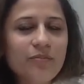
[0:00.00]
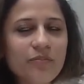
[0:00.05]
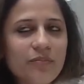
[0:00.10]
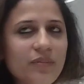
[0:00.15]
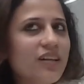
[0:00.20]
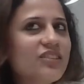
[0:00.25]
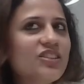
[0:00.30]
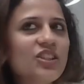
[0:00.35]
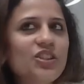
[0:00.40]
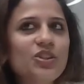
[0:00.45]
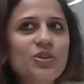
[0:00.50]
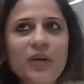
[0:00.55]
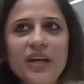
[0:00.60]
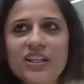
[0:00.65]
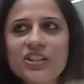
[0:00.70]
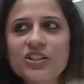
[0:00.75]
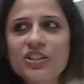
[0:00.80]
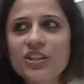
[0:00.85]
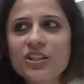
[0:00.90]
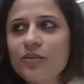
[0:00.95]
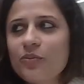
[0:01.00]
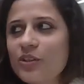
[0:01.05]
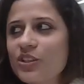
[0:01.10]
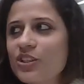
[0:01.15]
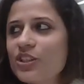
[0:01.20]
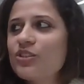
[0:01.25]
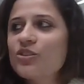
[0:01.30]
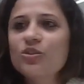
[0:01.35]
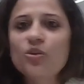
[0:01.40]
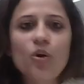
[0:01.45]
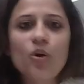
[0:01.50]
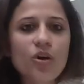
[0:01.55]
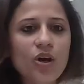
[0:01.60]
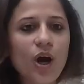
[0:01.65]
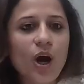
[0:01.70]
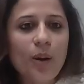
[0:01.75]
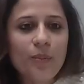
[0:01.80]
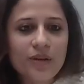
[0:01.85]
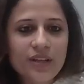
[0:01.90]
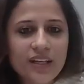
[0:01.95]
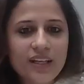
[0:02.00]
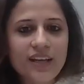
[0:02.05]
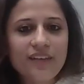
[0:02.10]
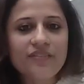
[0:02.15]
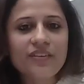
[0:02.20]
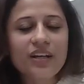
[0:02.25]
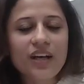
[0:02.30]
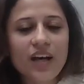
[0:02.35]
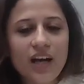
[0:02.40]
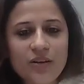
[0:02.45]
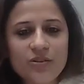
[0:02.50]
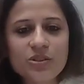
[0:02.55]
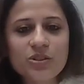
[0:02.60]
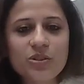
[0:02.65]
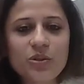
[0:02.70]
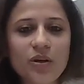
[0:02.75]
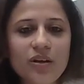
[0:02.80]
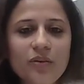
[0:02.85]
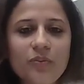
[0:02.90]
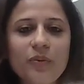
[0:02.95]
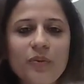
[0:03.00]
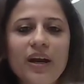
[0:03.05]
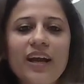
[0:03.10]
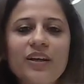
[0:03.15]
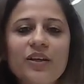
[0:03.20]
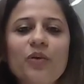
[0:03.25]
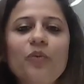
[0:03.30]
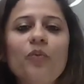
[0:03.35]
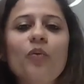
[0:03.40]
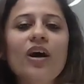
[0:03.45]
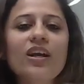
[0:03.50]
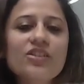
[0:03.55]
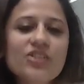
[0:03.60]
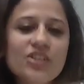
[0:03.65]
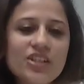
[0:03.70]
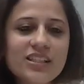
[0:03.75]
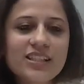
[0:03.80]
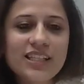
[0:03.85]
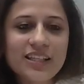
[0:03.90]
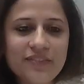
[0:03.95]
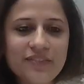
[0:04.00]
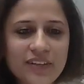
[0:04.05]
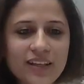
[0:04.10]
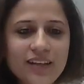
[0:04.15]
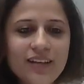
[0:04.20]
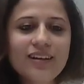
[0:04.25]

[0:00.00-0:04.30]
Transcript: a situation which is so common in every household where you're watching TV